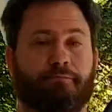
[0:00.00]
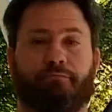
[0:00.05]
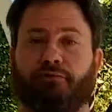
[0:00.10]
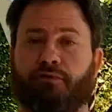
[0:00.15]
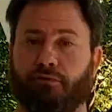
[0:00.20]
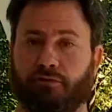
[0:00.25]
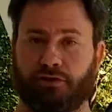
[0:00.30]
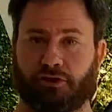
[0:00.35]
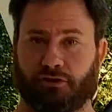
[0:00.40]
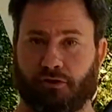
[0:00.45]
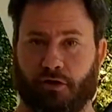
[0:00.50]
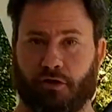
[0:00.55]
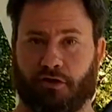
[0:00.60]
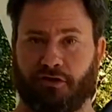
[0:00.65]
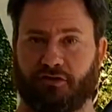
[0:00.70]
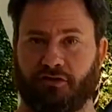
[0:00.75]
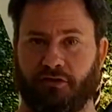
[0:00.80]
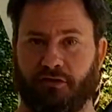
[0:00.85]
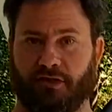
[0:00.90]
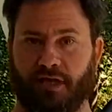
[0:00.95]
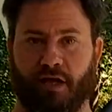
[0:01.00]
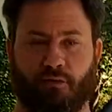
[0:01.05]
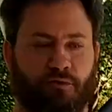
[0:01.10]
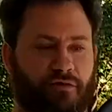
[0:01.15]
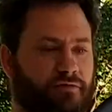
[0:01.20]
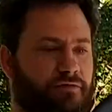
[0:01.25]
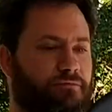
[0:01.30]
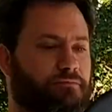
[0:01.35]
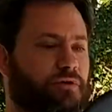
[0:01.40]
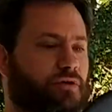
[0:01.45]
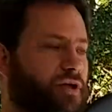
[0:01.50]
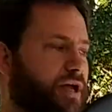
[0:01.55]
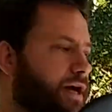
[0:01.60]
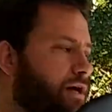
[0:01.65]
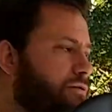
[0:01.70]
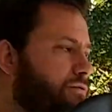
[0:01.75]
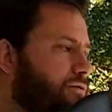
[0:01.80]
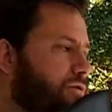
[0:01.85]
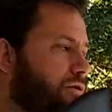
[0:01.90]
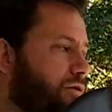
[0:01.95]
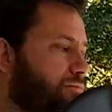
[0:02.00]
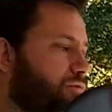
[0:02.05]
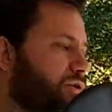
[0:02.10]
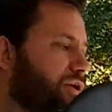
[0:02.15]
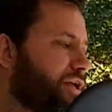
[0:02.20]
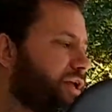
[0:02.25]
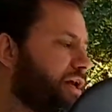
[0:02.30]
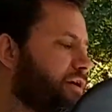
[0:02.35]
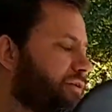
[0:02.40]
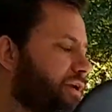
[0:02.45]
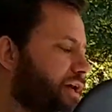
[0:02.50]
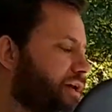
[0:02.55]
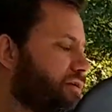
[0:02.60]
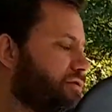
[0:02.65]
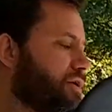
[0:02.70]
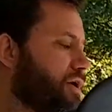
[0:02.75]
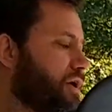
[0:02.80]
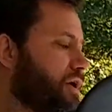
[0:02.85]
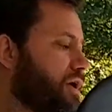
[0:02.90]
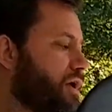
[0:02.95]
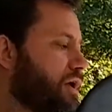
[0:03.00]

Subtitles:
Bruce Sharks that we've put out, or putting out now.